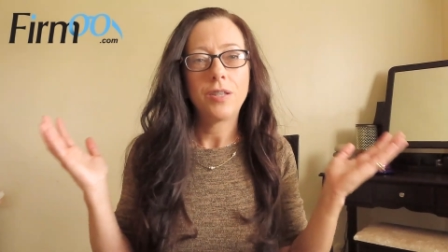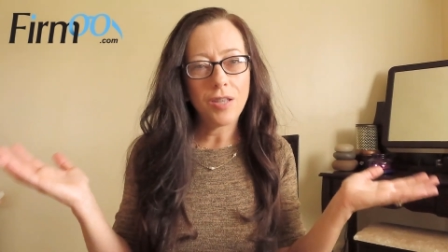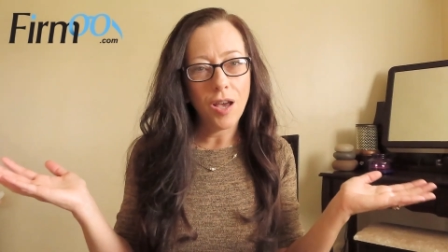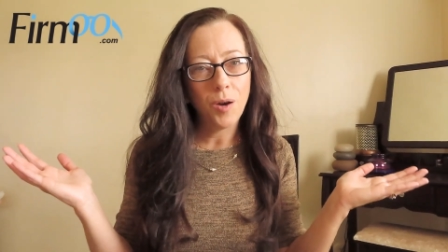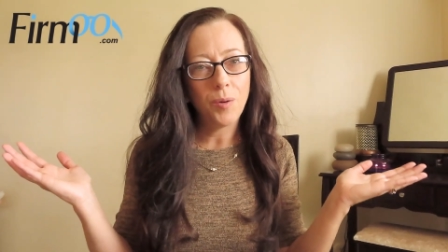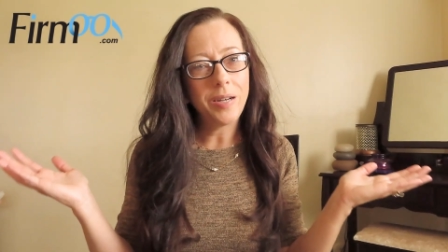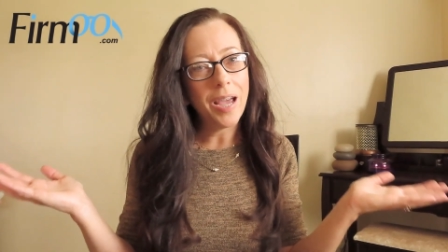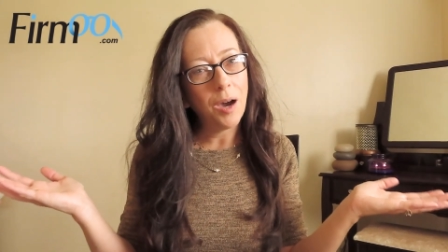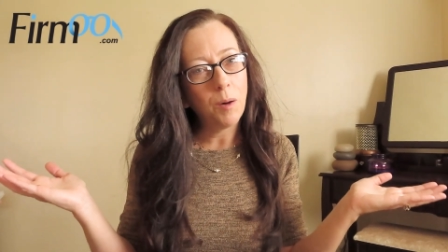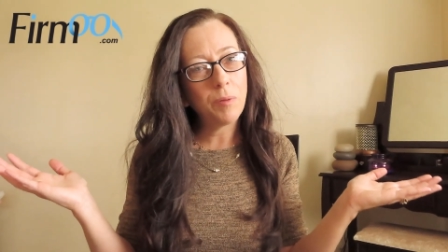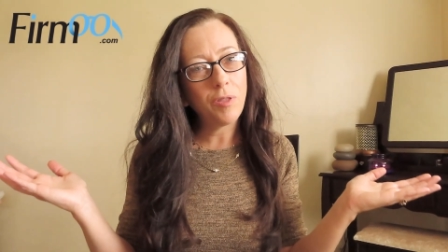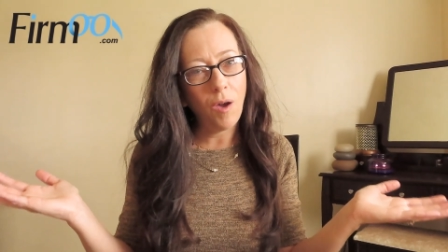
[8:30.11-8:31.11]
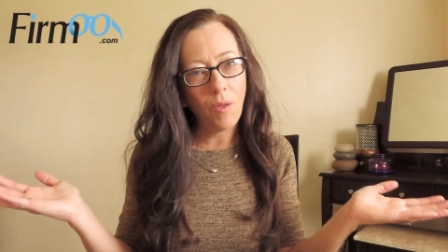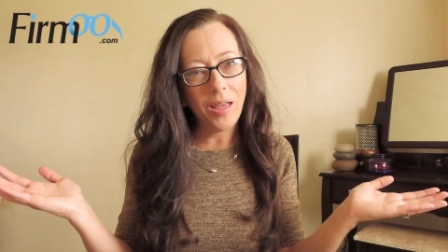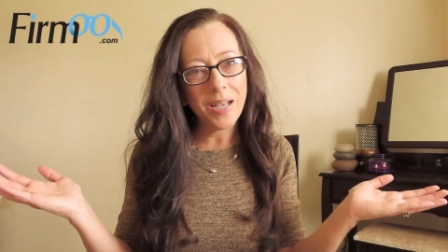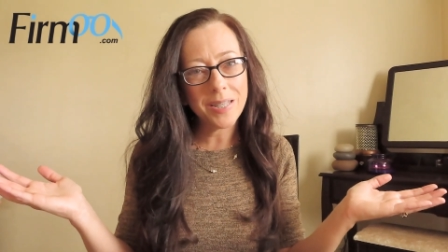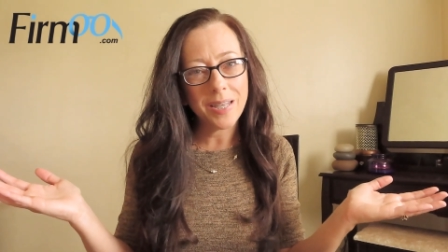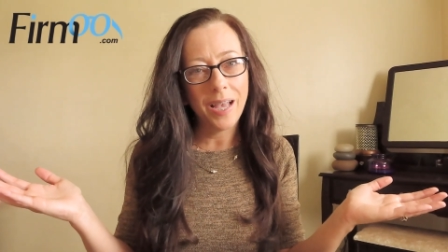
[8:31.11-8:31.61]
So now, with all
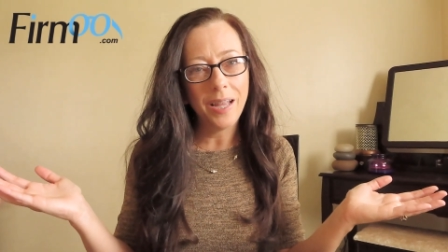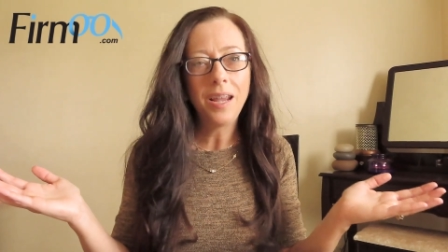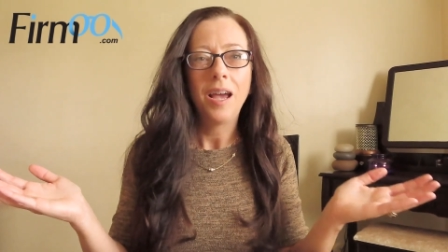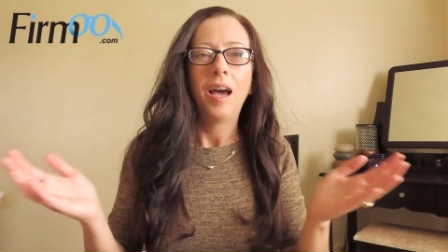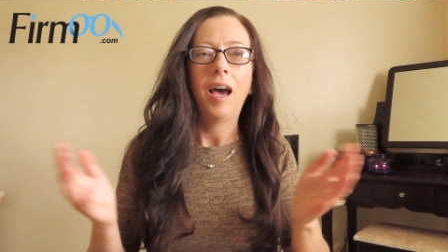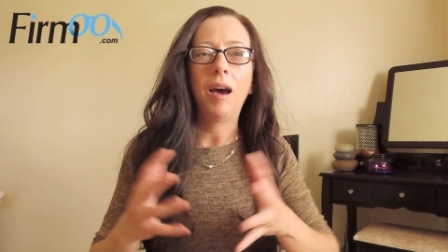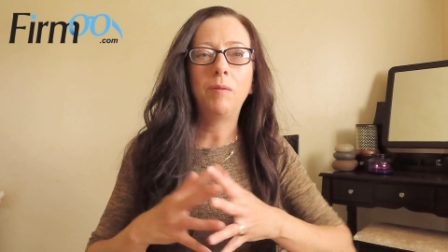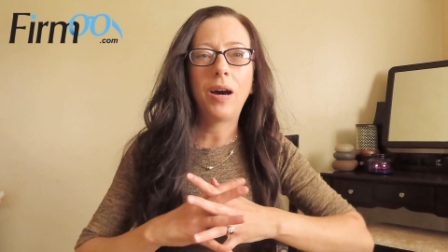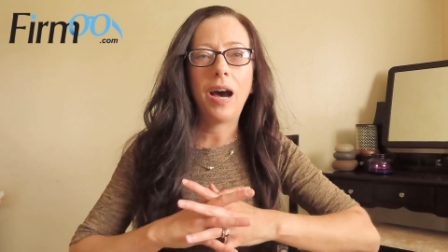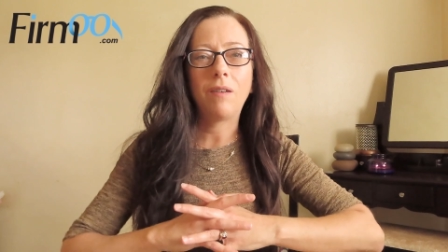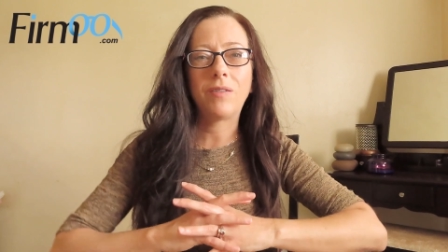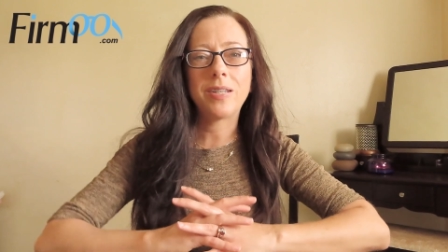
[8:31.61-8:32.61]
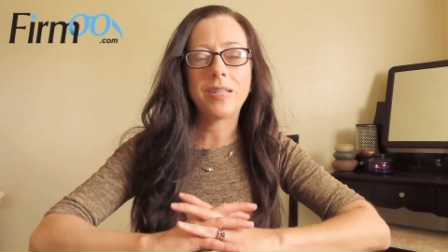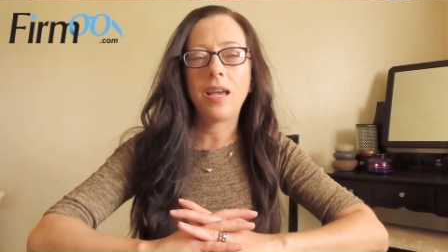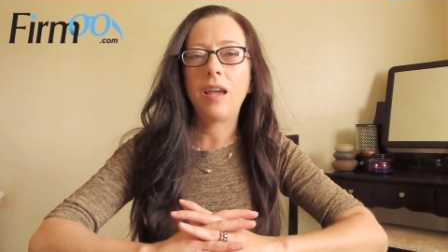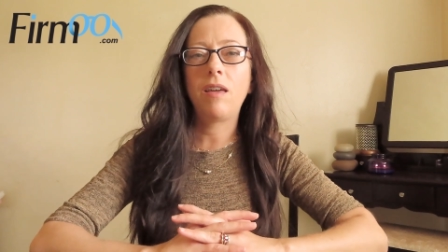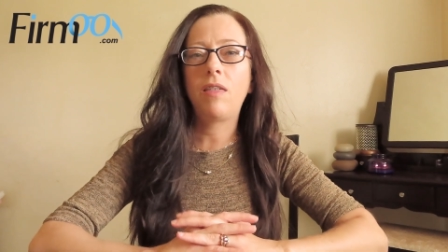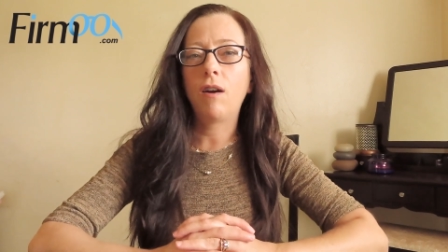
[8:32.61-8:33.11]
that said, I will have to
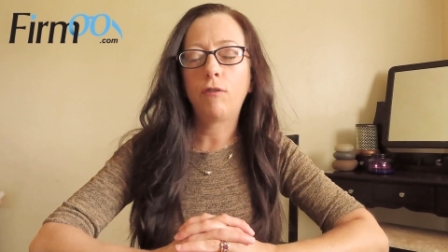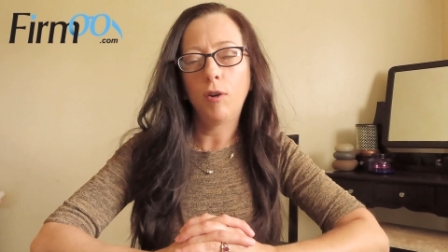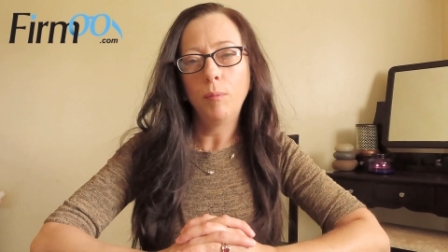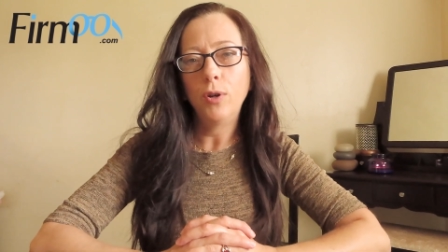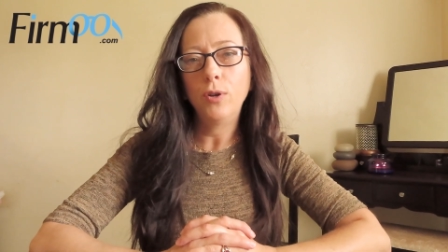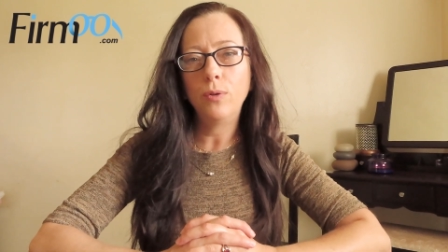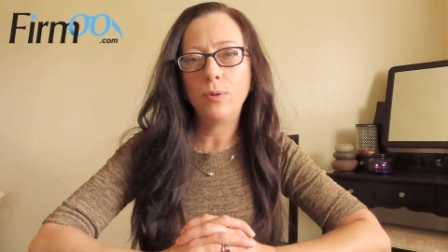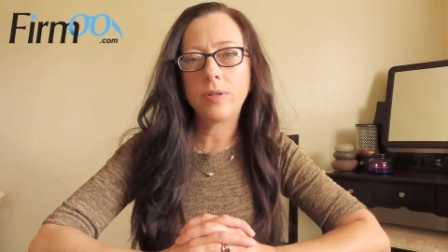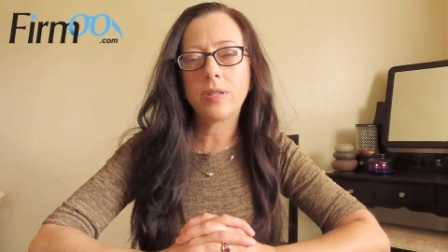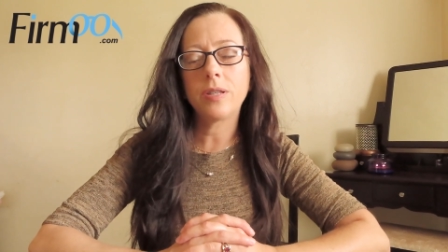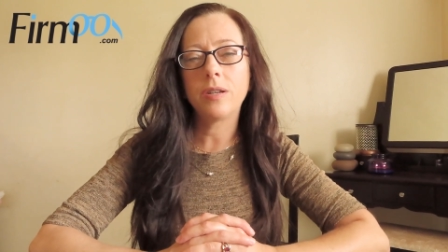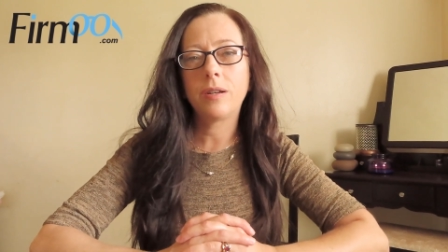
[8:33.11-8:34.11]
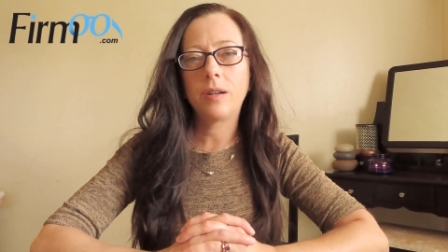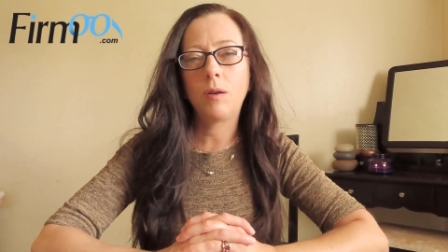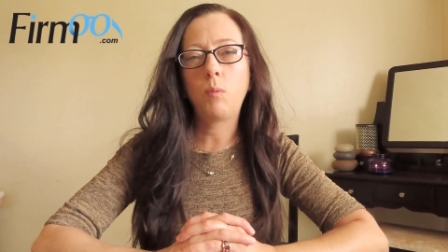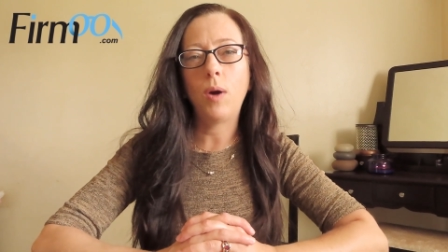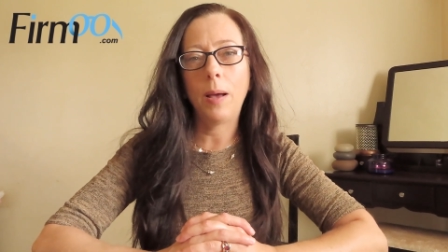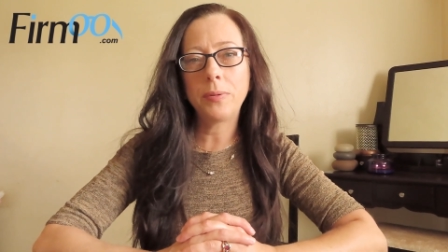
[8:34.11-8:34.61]
say that Firmoo's
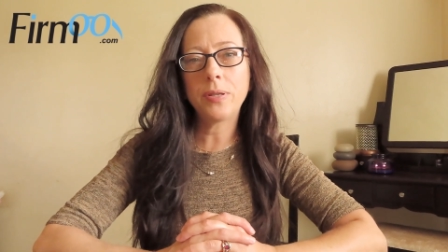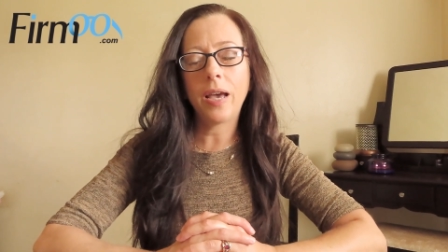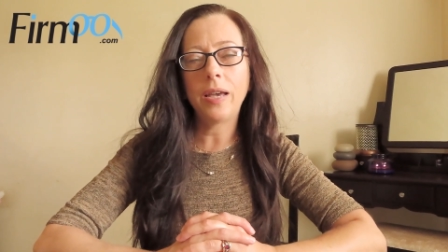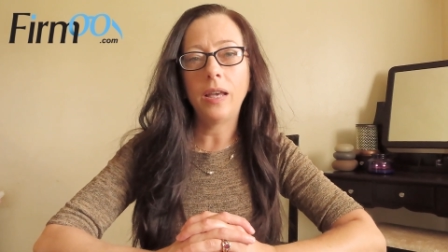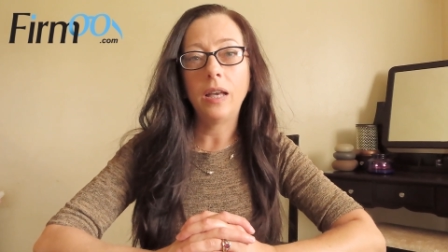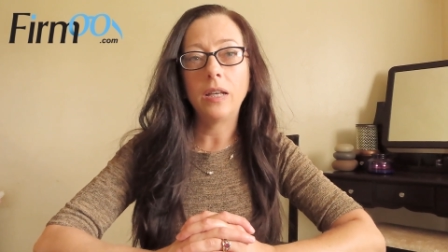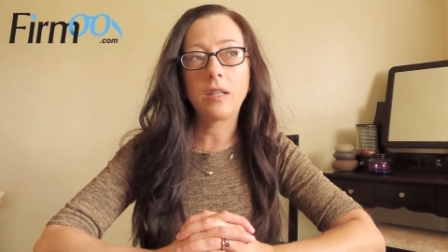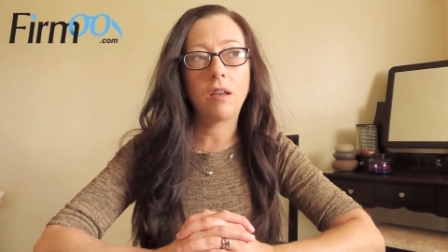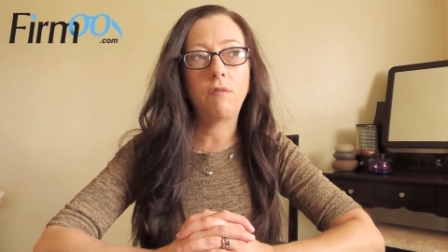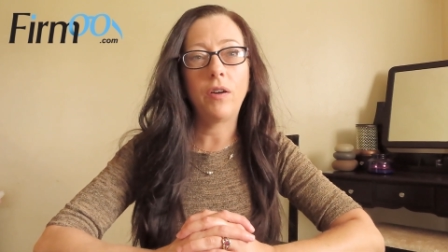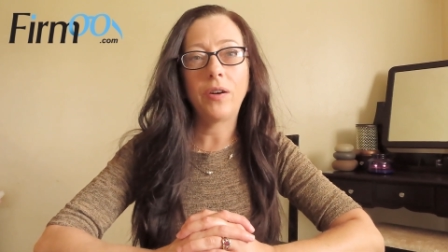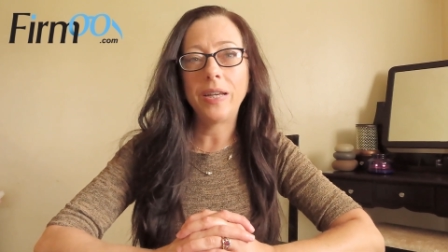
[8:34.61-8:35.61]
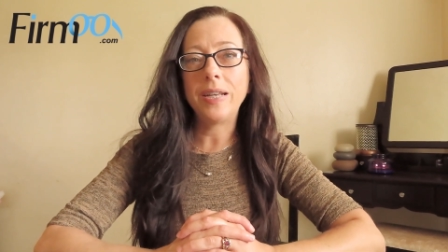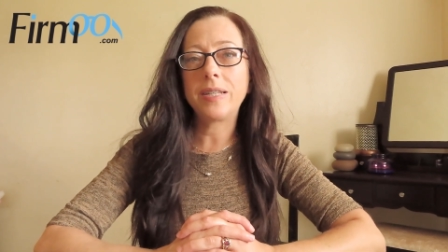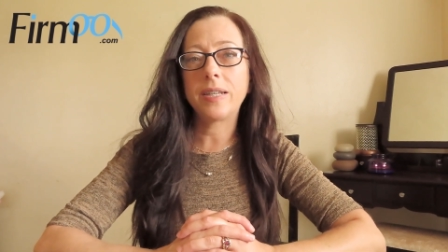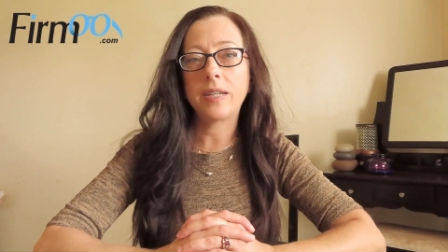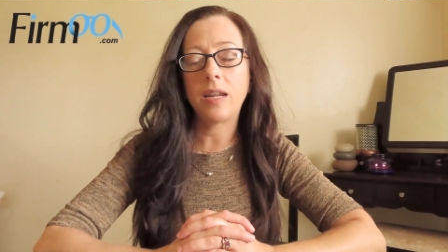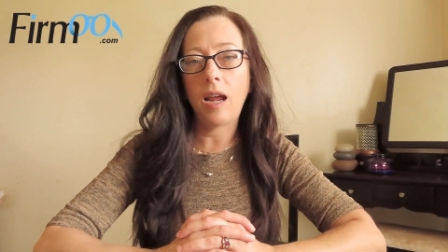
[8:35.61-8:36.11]
website is very
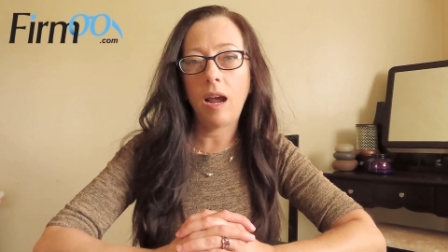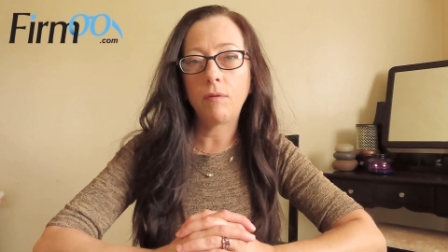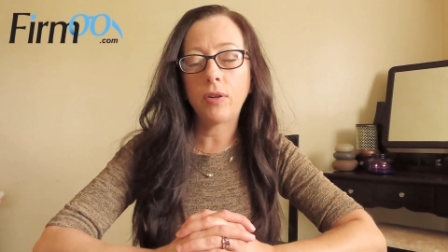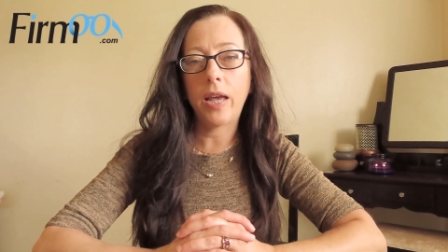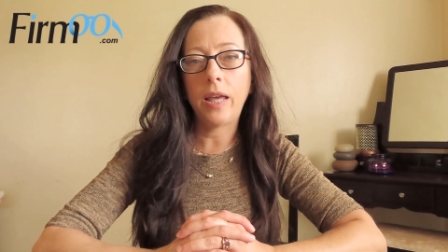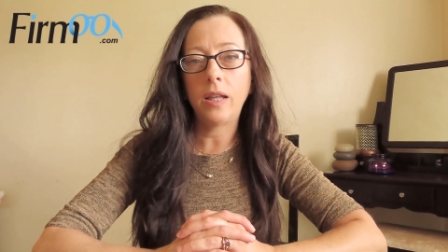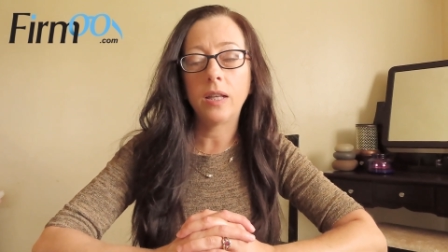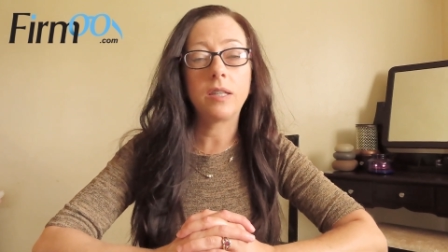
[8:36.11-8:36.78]
easy to navigate.